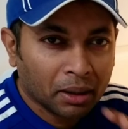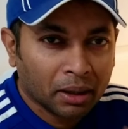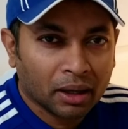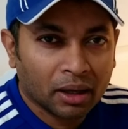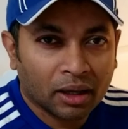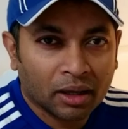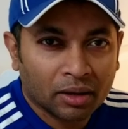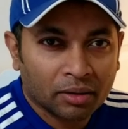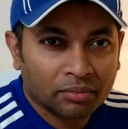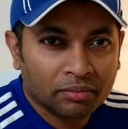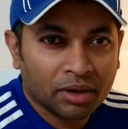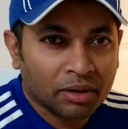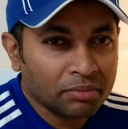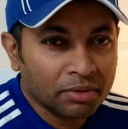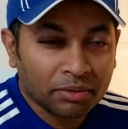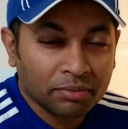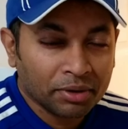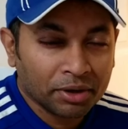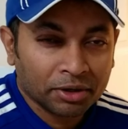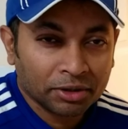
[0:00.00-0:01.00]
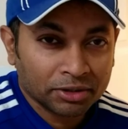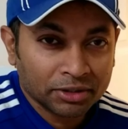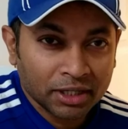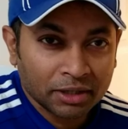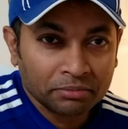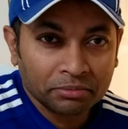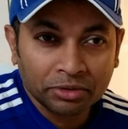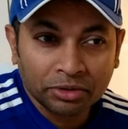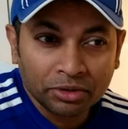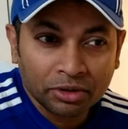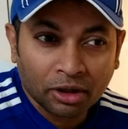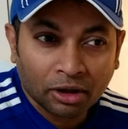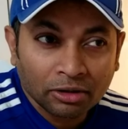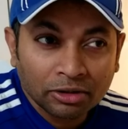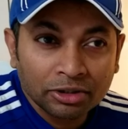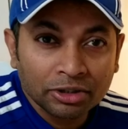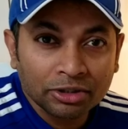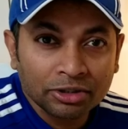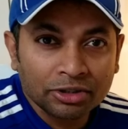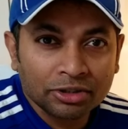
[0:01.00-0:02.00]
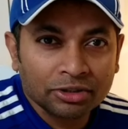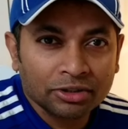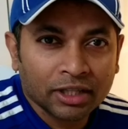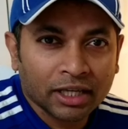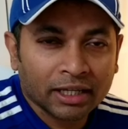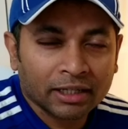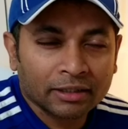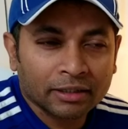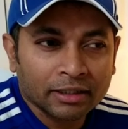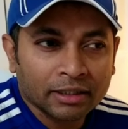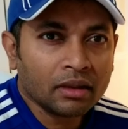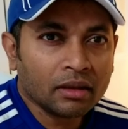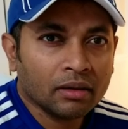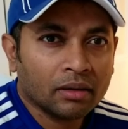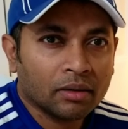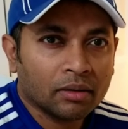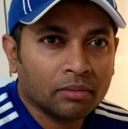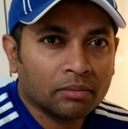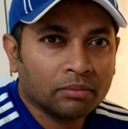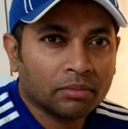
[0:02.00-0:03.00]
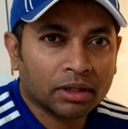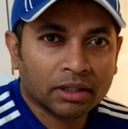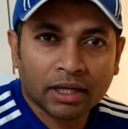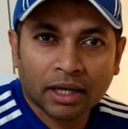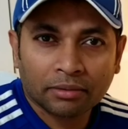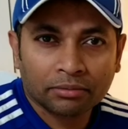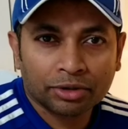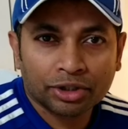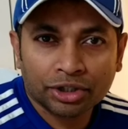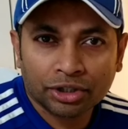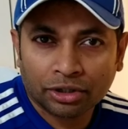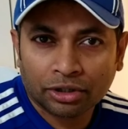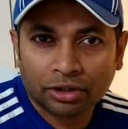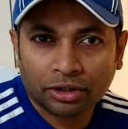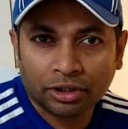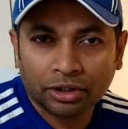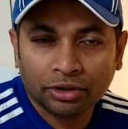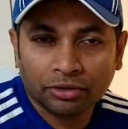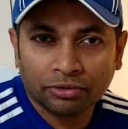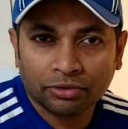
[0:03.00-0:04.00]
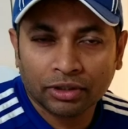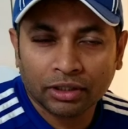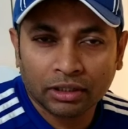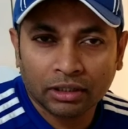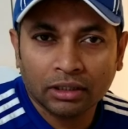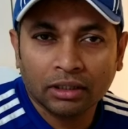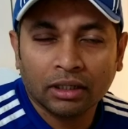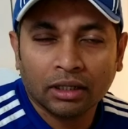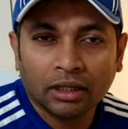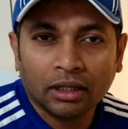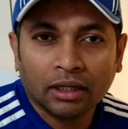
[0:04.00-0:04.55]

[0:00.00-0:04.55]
Maybe because I'm not used to that. But I'm sure you will